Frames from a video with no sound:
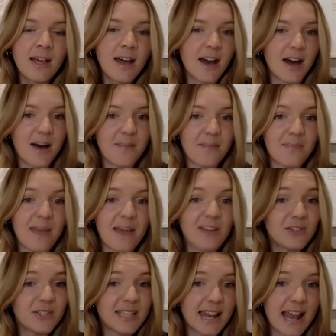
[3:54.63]
As
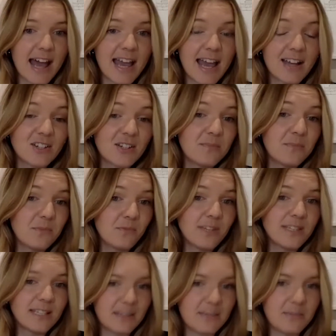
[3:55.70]
you said, I actually
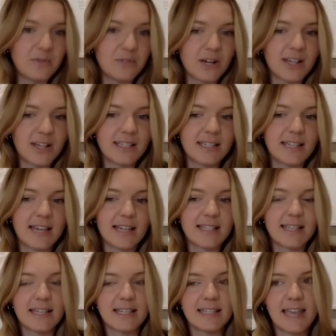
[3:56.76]
recently moved to Austin,
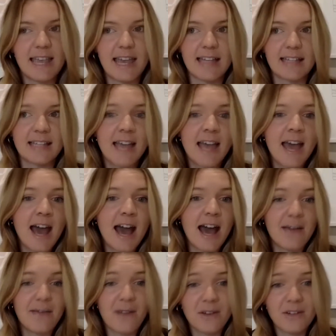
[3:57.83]
Texas, and
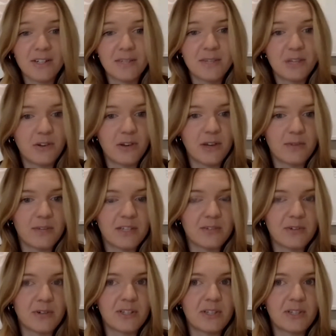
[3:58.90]
I found it to be a great resource